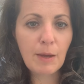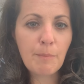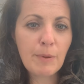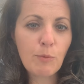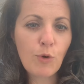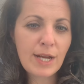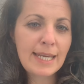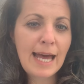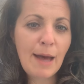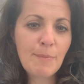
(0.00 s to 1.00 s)
But what can
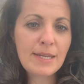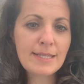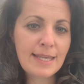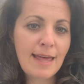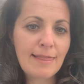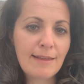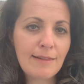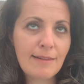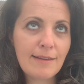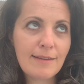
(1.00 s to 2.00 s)
happen is that
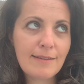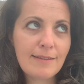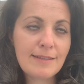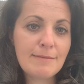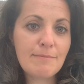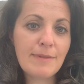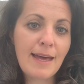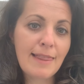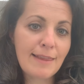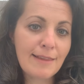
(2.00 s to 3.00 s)
little
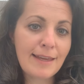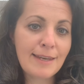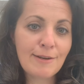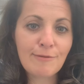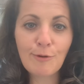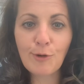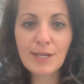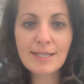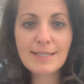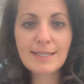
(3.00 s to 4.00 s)
inner
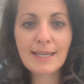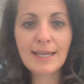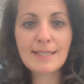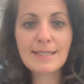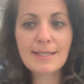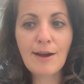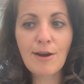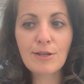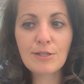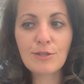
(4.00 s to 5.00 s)
voice can
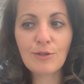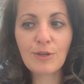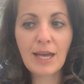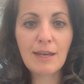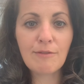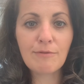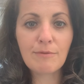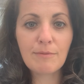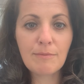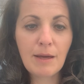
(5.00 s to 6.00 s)
start to kind of
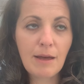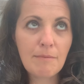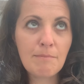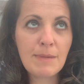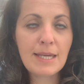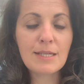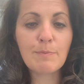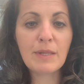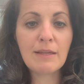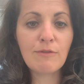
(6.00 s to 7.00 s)
make us
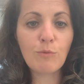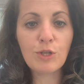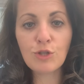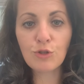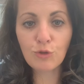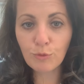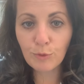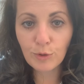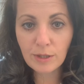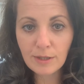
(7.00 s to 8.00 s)
believe that we should know
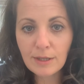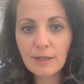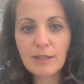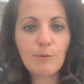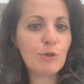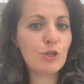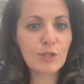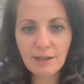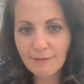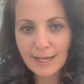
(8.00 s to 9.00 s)
more, that we
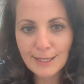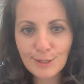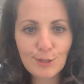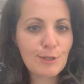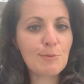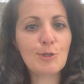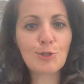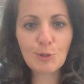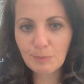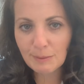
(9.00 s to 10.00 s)
should have the answers, that we
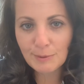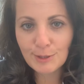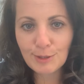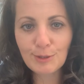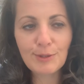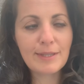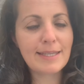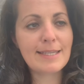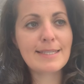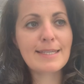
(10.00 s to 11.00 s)
should be able to do
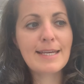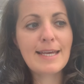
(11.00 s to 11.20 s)
this.